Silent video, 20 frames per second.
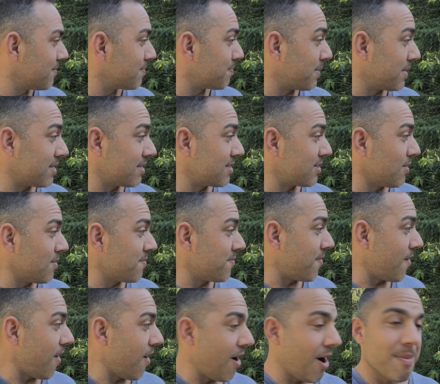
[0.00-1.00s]
But so
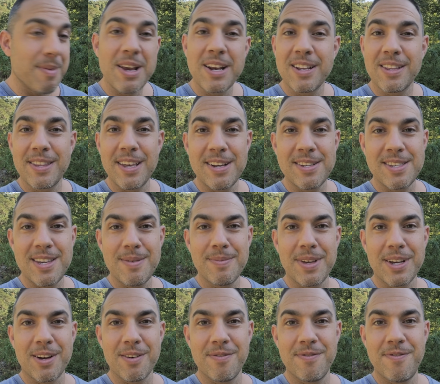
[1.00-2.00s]
far, I mean, they seem
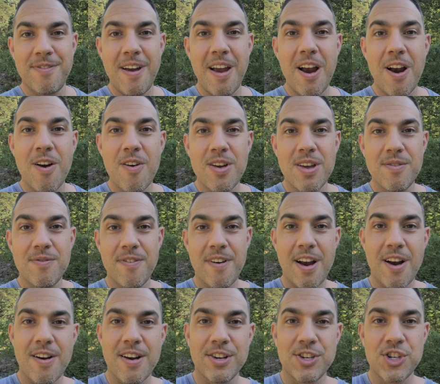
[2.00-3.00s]
like a very,
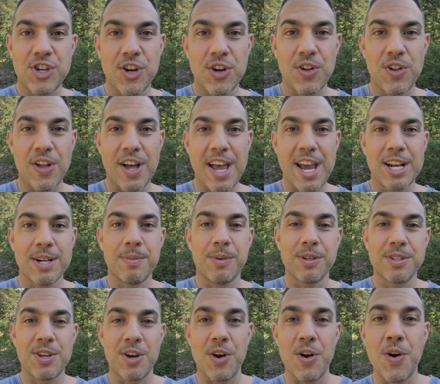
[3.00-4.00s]
very chill
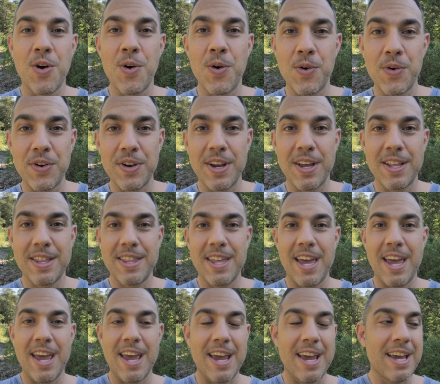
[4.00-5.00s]
animal to own.
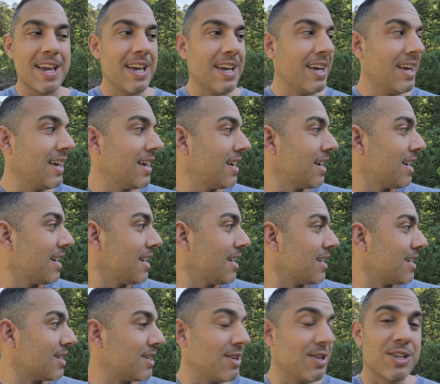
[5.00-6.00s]
They
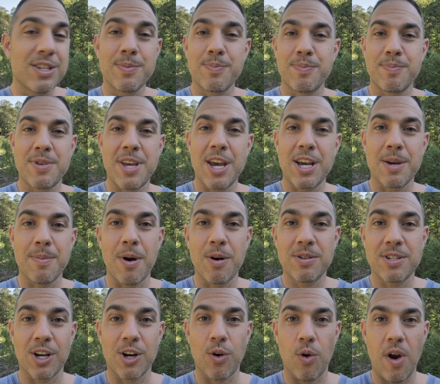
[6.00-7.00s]
you just take them
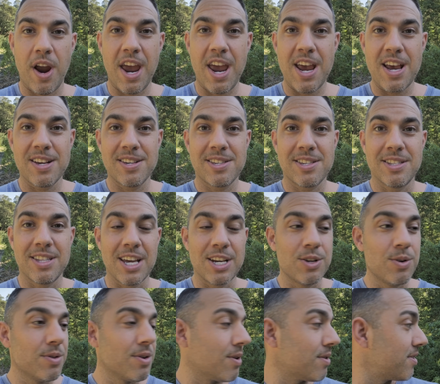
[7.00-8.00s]
out to graze. They
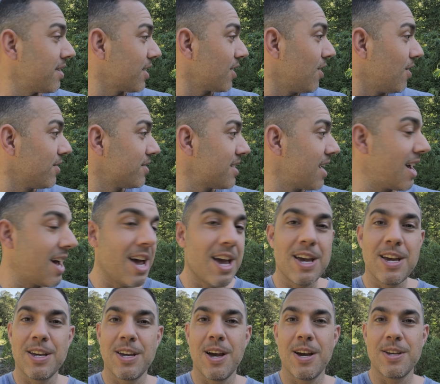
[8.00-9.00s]
do their thing all
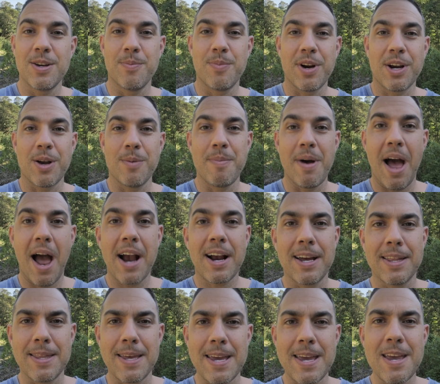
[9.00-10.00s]
day. You bring them back
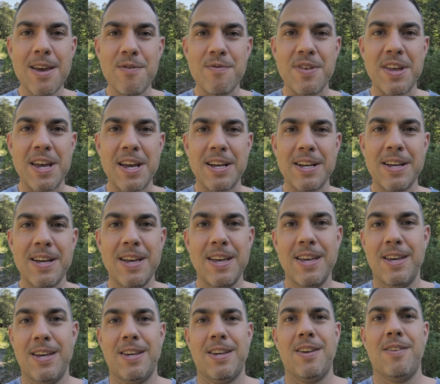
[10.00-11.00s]
in the evening,
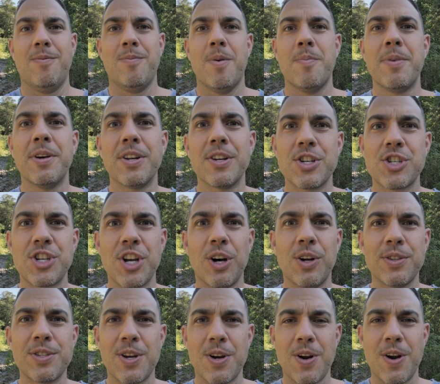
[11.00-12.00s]
give them a bit of
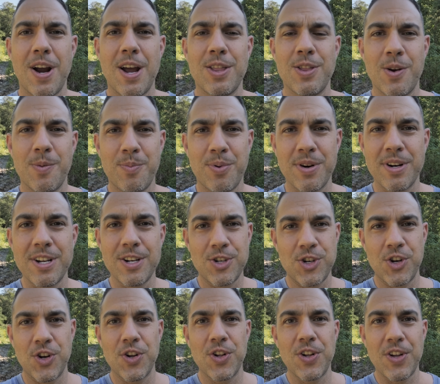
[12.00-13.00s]
shelter, and they're pretty
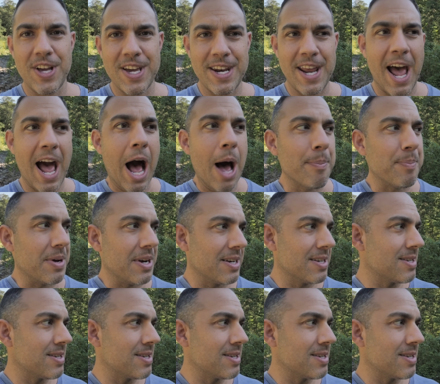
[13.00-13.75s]
chill and happy.